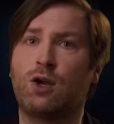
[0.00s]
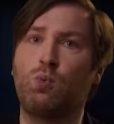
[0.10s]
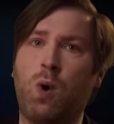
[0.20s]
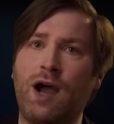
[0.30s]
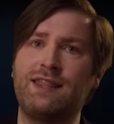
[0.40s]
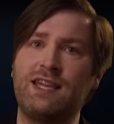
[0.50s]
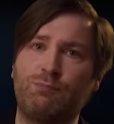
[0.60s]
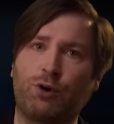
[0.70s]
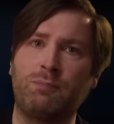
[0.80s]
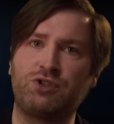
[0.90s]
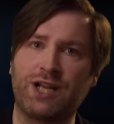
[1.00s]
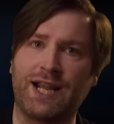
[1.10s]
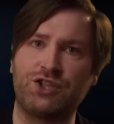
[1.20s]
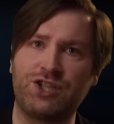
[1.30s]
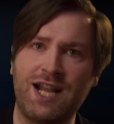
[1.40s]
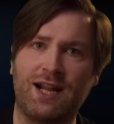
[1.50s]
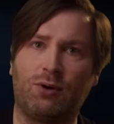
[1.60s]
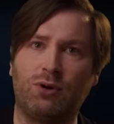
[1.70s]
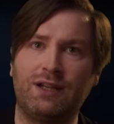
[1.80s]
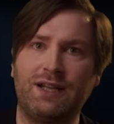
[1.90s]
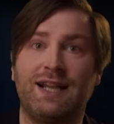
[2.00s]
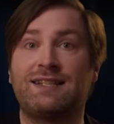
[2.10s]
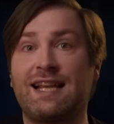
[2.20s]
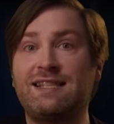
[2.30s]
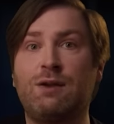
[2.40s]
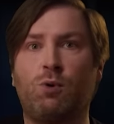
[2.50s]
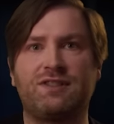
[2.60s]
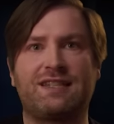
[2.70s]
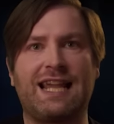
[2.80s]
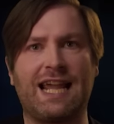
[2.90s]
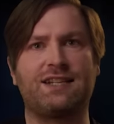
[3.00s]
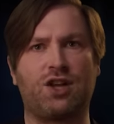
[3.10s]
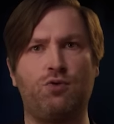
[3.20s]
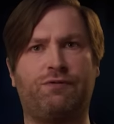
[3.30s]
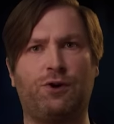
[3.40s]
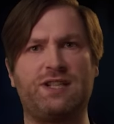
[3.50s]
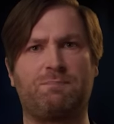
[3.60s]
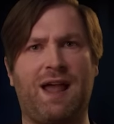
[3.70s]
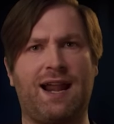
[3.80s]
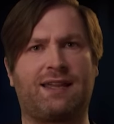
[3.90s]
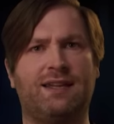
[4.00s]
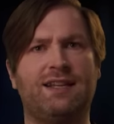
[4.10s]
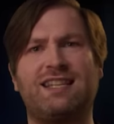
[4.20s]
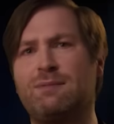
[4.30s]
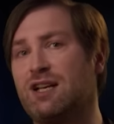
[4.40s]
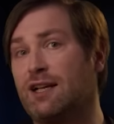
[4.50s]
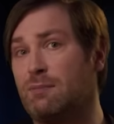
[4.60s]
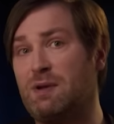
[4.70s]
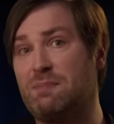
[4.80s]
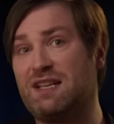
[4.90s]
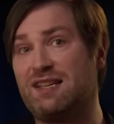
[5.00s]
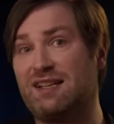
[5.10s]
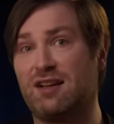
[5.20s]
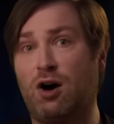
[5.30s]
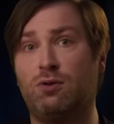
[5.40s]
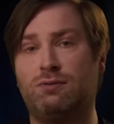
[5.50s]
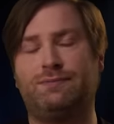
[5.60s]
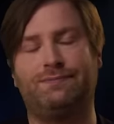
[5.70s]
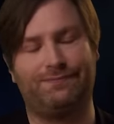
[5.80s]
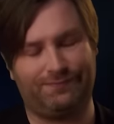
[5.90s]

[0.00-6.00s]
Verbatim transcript: So why the abrupt change now? Says he wants to get his own voice back. Seems like the B B C whole...